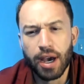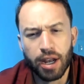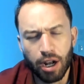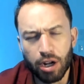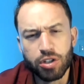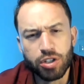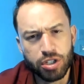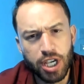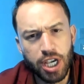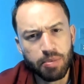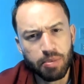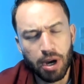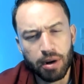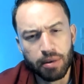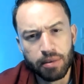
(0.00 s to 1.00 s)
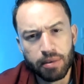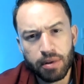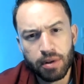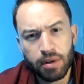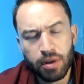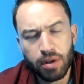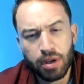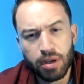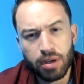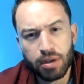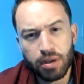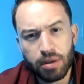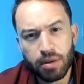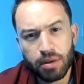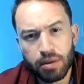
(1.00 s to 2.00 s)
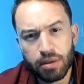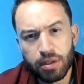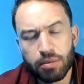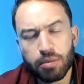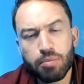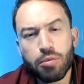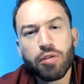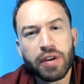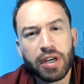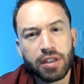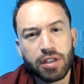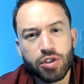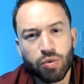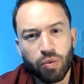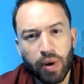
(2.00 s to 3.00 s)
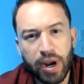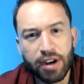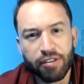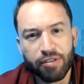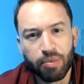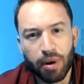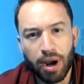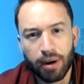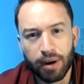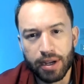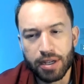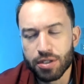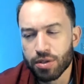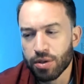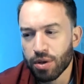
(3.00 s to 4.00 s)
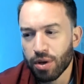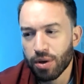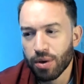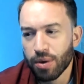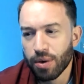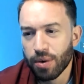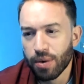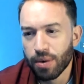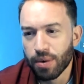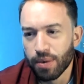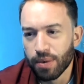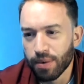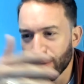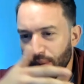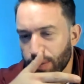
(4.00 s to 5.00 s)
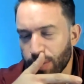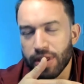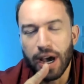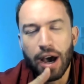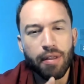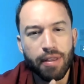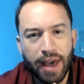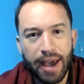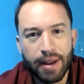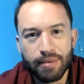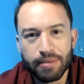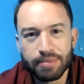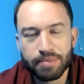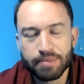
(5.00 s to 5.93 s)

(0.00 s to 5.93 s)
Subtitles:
And I'll just keep on moving at this rate of progress without that.